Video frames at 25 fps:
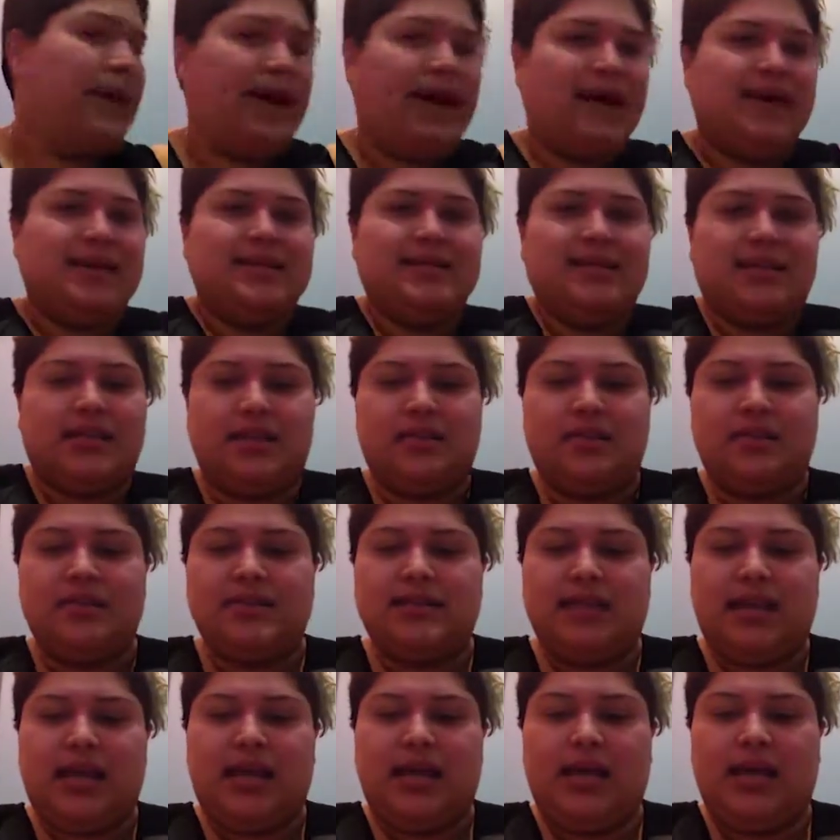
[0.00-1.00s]
mask, and it
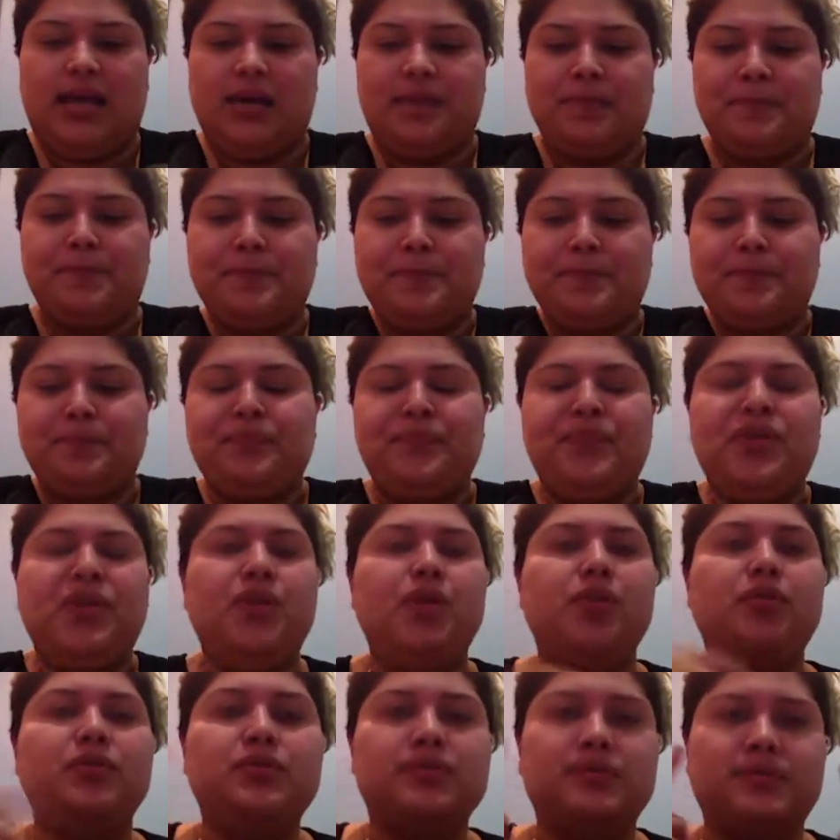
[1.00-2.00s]
was like,
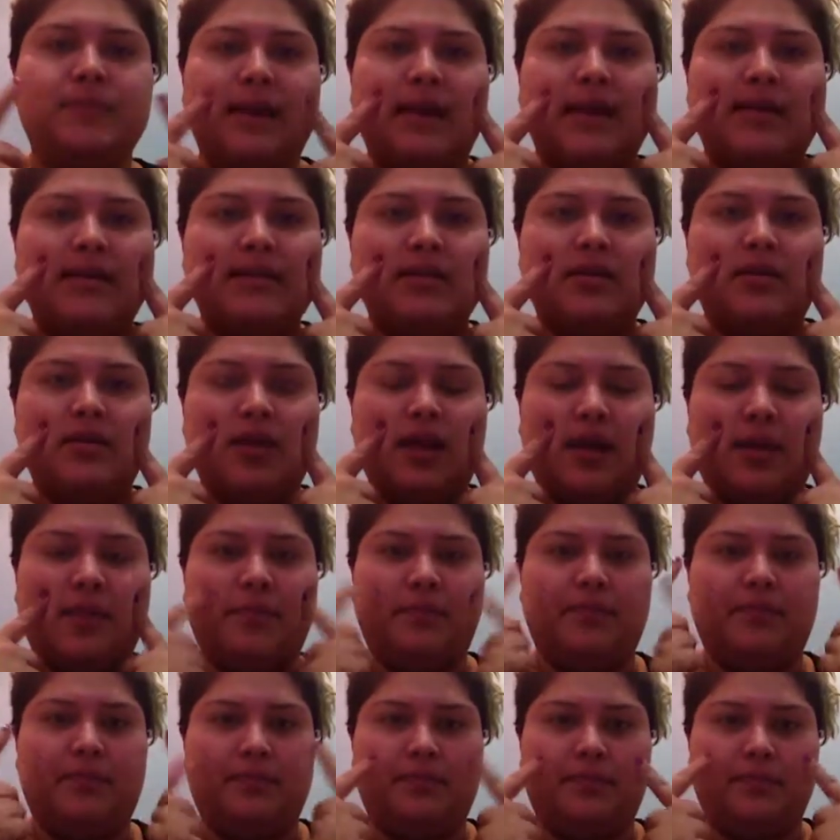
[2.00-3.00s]
you know, those masks that are
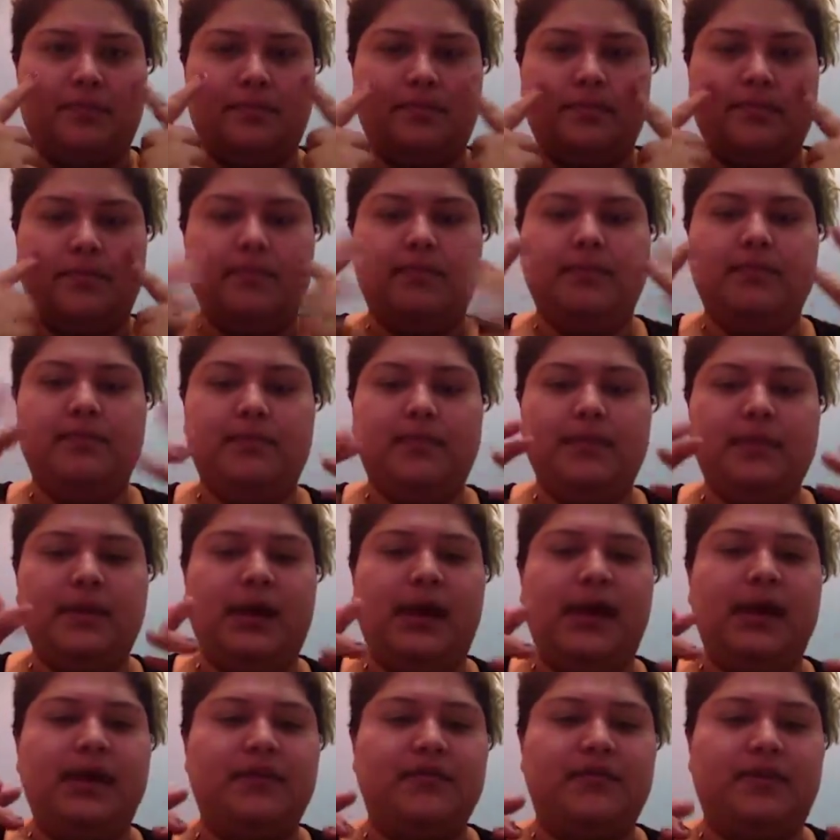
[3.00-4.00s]
like
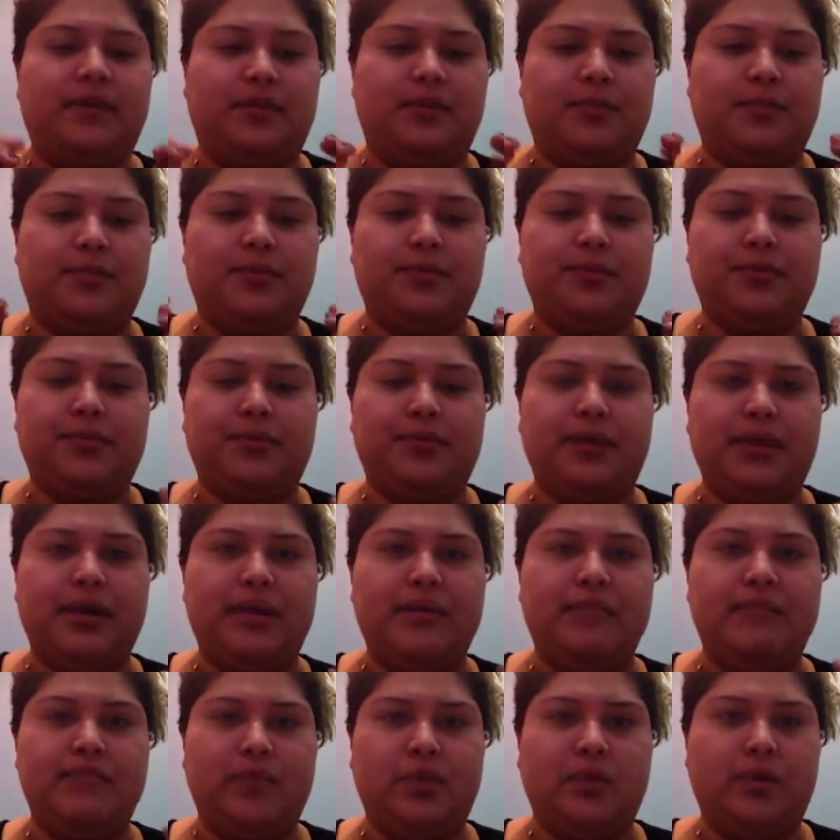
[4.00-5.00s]
kind of like
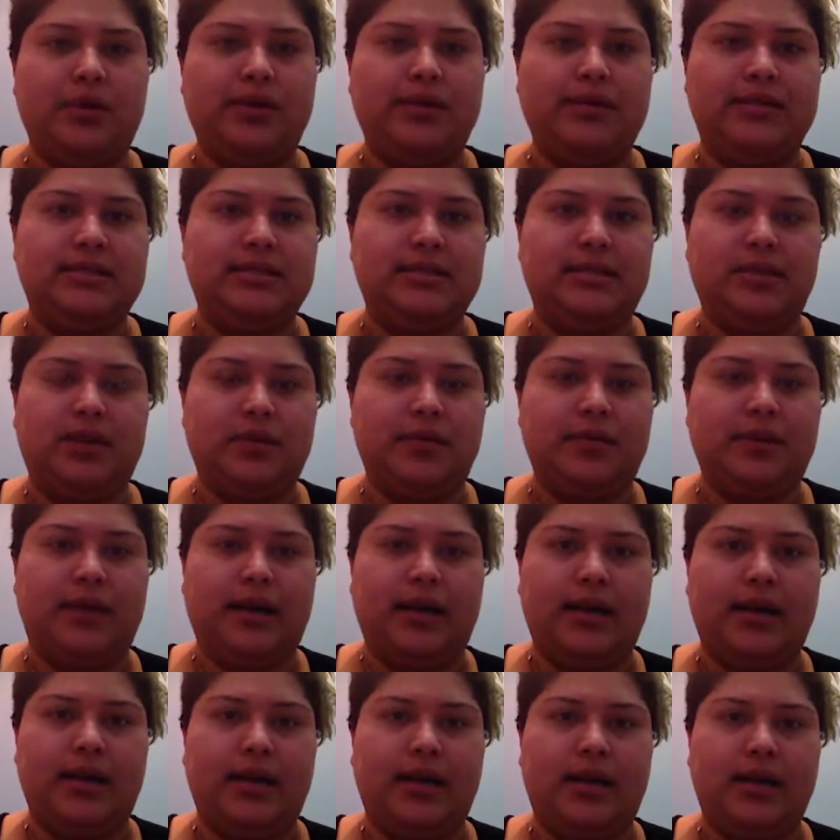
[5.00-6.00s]
pre moist
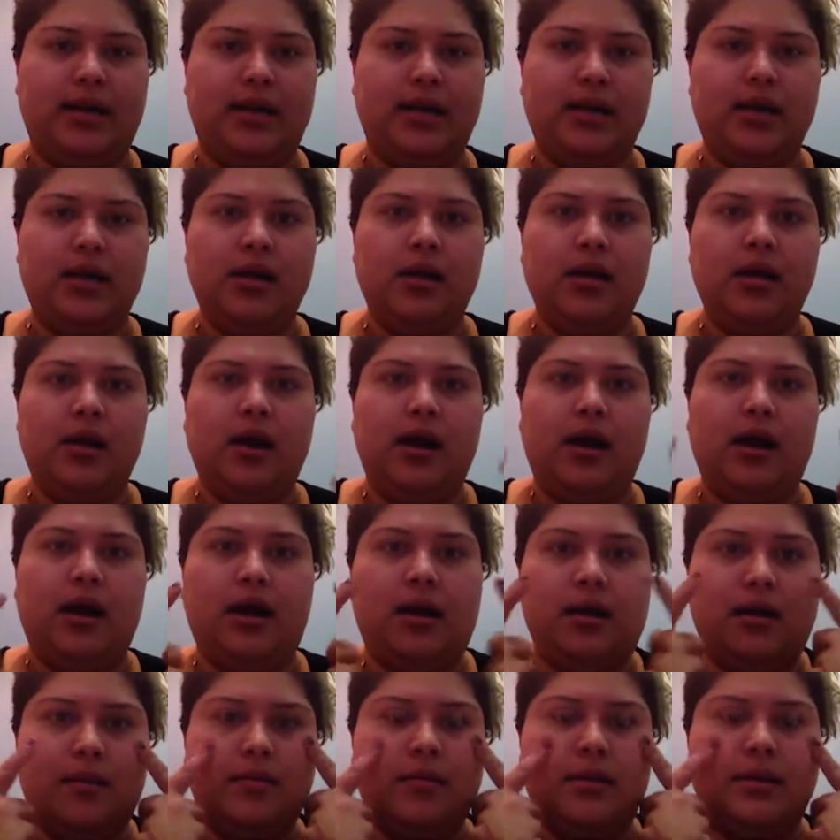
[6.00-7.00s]
already,
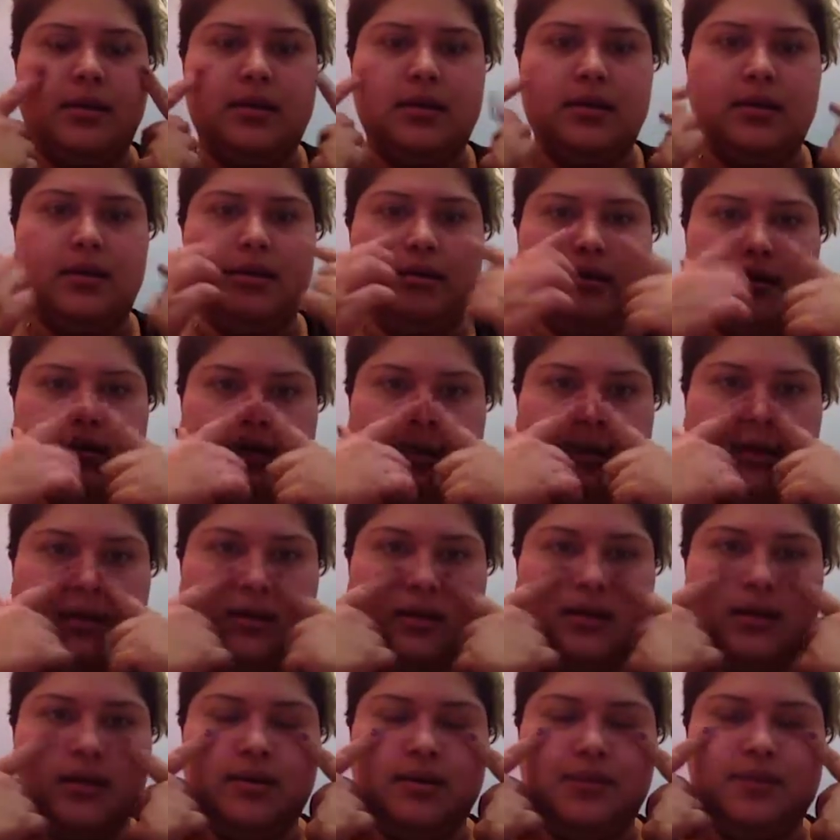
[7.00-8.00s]
um,
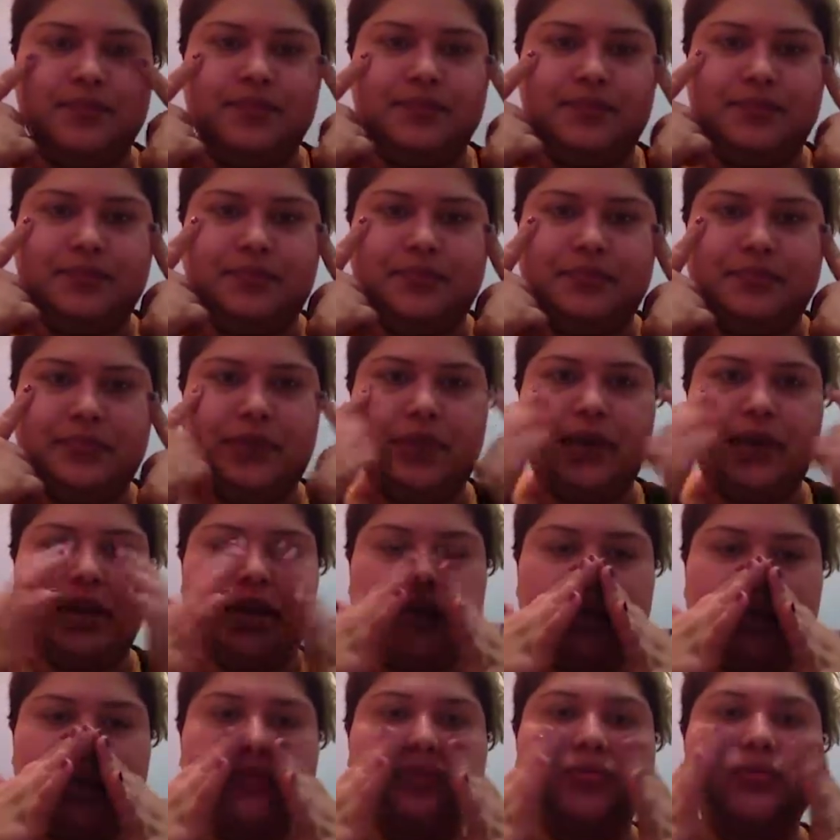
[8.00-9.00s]
um,
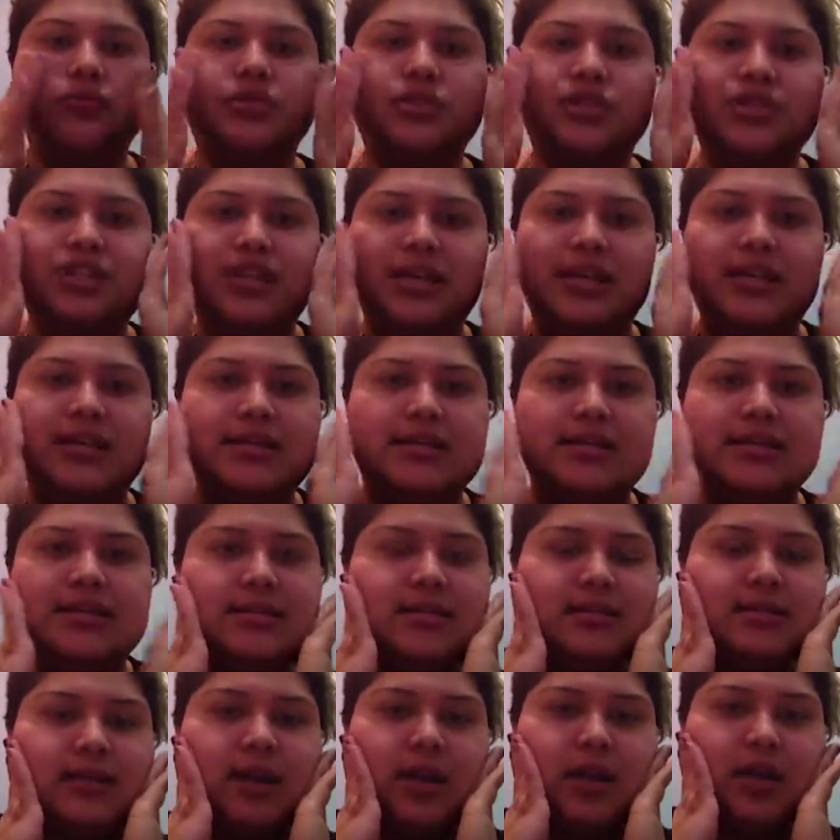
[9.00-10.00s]
like little
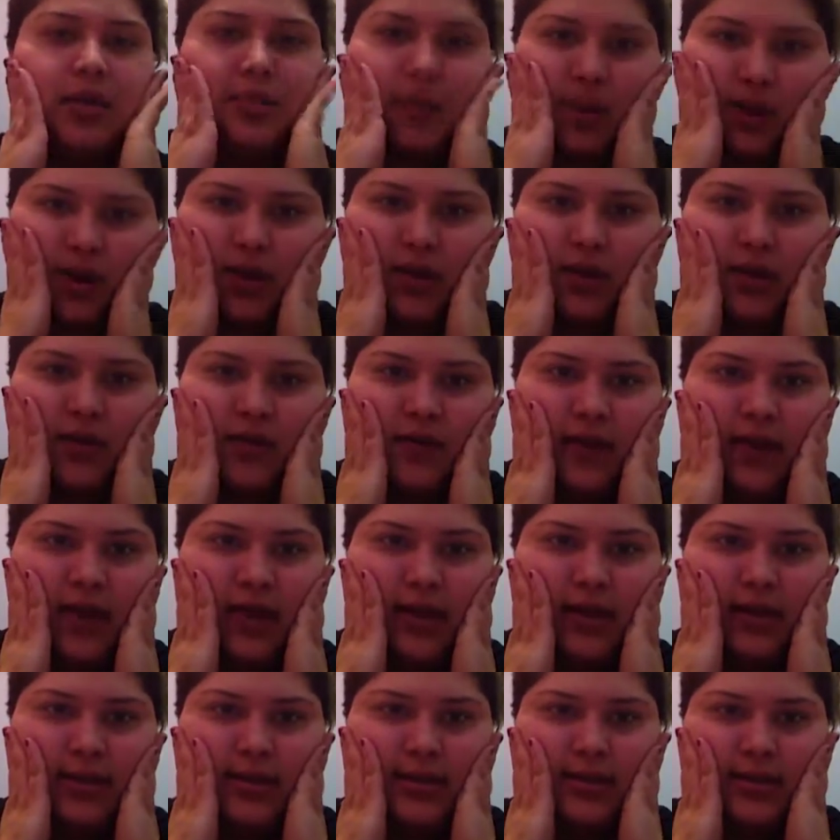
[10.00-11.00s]
sheets that you put on your
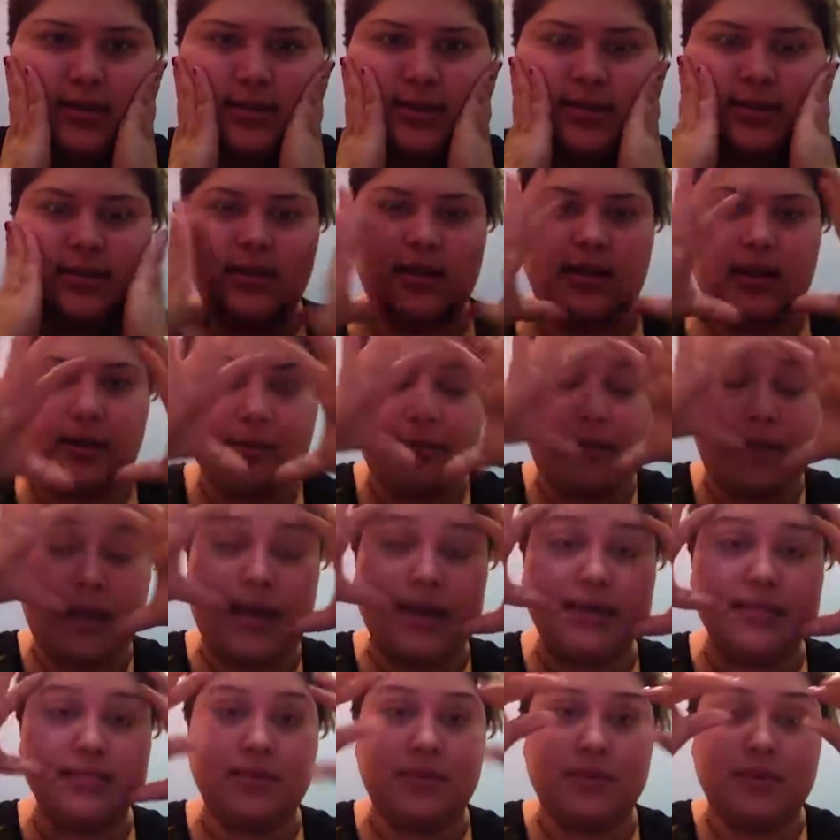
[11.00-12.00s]
face, They're like a
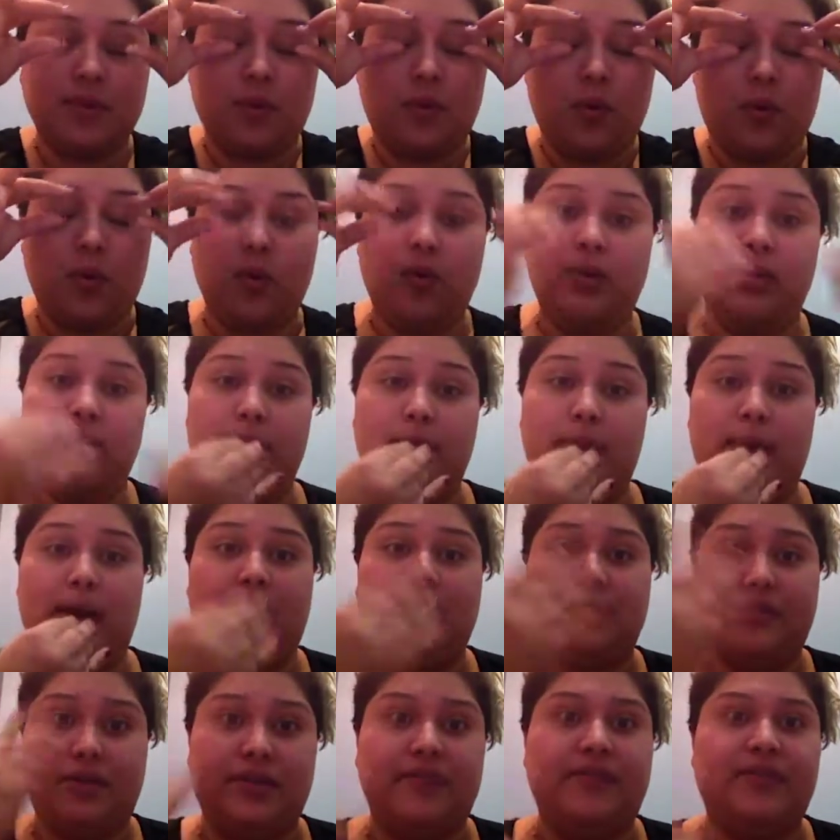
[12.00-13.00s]
mask with a hole in the
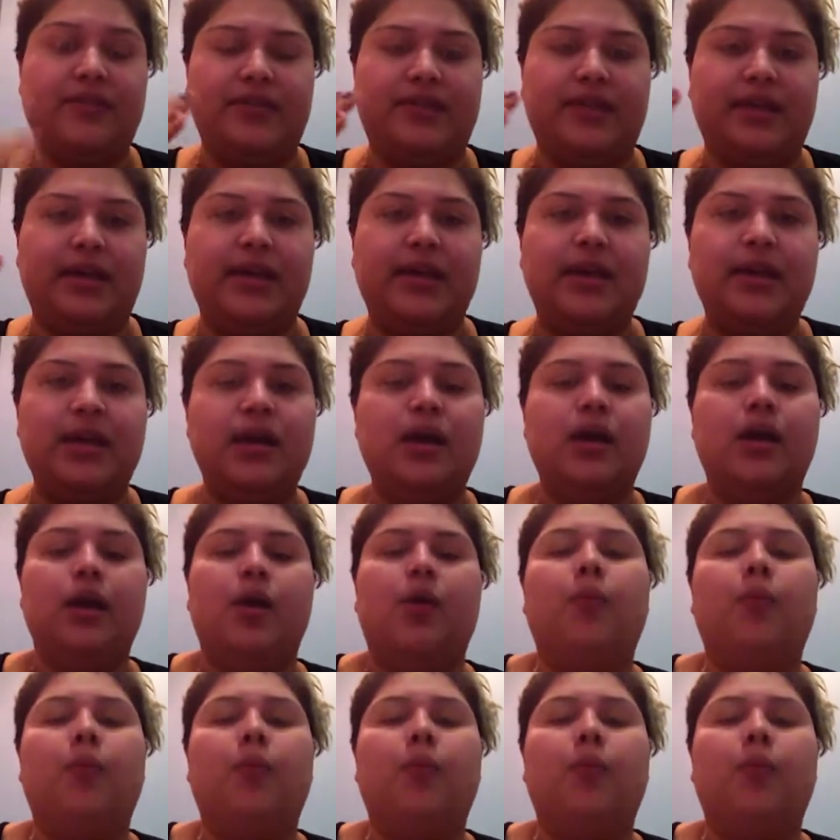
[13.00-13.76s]
mouth and everything.